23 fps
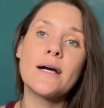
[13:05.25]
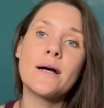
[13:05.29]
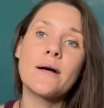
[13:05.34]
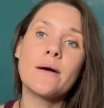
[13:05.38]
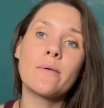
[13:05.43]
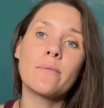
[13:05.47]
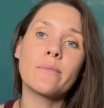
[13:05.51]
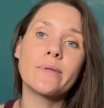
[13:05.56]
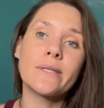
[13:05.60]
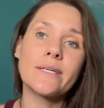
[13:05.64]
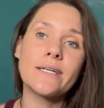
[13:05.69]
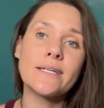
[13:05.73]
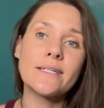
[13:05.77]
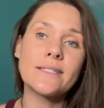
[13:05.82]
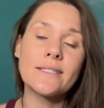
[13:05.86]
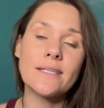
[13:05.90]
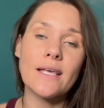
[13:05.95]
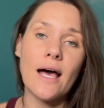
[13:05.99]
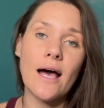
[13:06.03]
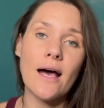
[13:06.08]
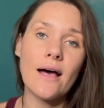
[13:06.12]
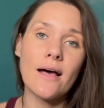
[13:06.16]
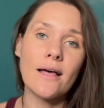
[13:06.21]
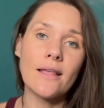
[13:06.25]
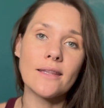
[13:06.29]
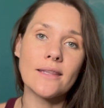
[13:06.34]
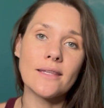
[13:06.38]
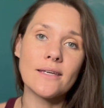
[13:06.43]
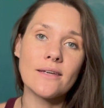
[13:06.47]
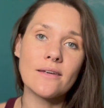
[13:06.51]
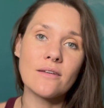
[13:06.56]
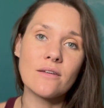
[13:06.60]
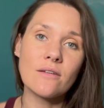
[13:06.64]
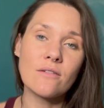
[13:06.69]
please
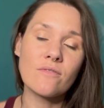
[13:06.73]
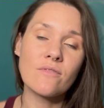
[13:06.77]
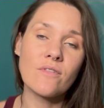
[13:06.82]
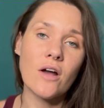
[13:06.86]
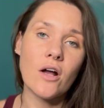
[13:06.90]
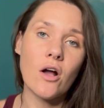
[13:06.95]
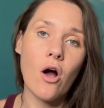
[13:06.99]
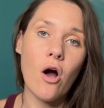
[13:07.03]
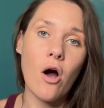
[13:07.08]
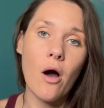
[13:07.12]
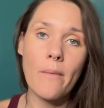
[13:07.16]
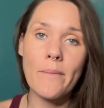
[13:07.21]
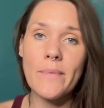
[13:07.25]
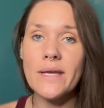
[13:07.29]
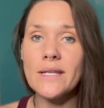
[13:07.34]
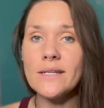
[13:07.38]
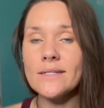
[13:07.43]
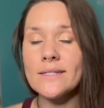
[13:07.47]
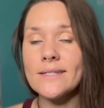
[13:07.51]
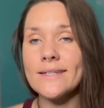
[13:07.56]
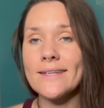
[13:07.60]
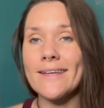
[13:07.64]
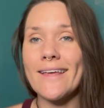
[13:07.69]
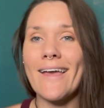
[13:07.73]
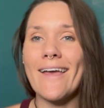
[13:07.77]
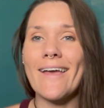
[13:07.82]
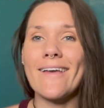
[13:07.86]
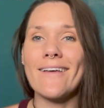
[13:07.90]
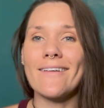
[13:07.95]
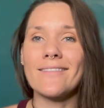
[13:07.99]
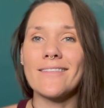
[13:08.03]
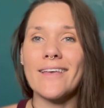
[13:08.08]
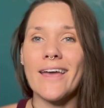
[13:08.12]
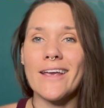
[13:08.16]
leave a comment
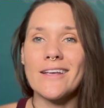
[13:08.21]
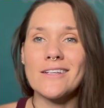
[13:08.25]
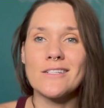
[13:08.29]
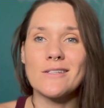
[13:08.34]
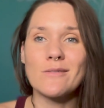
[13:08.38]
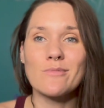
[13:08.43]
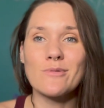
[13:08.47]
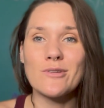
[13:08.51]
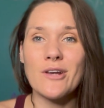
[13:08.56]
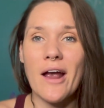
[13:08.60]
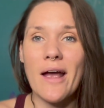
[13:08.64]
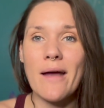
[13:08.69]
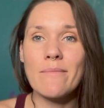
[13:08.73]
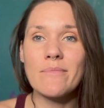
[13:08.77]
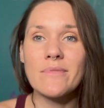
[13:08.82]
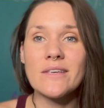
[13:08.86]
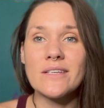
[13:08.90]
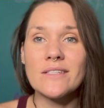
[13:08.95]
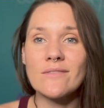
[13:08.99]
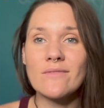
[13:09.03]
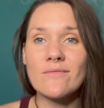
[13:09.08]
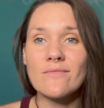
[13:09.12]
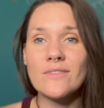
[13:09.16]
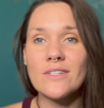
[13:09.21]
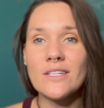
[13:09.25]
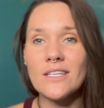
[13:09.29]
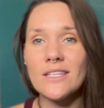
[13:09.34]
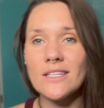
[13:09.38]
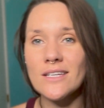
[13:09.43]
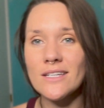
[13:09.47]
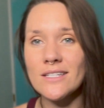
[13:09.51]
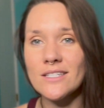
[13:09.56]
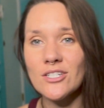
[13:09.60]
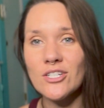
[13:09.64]
and like and subscribe to
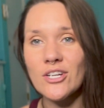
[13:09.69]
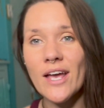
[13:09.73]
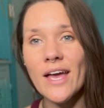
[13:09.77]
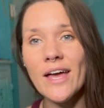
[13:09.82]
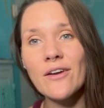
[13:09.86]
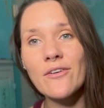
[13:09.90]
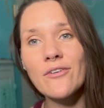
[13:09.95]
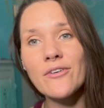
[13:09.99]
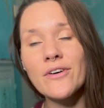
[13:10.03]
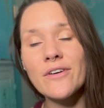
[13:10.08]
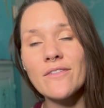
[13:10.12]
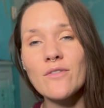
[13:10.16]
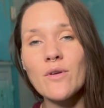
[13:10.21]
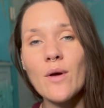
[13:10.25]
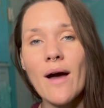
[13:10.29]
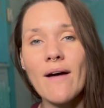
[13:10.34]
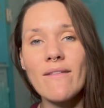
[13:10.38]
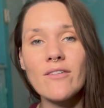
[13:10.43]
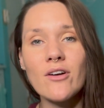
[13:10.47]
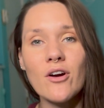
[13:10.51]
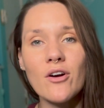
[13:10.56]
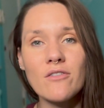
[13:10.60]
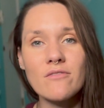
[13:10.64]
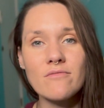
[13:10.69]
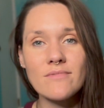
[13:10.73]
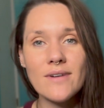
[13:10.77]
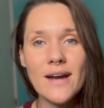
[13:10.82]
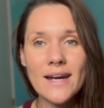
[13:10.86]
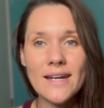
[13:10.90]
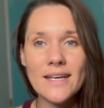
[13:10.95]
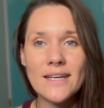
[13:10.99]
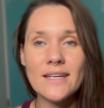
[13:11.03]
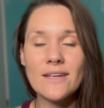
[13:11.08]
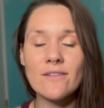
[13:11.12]
this channel if you haven't
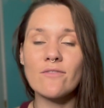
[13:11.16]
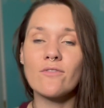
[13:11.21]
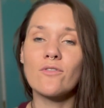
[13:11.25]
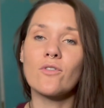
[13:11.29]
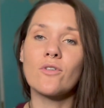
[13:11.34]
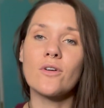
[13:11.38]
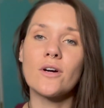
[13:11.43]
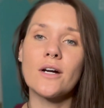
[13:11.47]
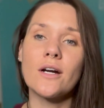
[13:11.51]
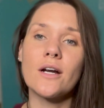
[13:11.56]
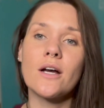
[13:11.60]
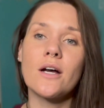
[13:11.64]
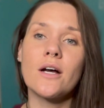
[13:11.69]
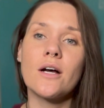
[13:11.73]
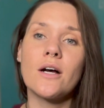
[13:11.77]
already, for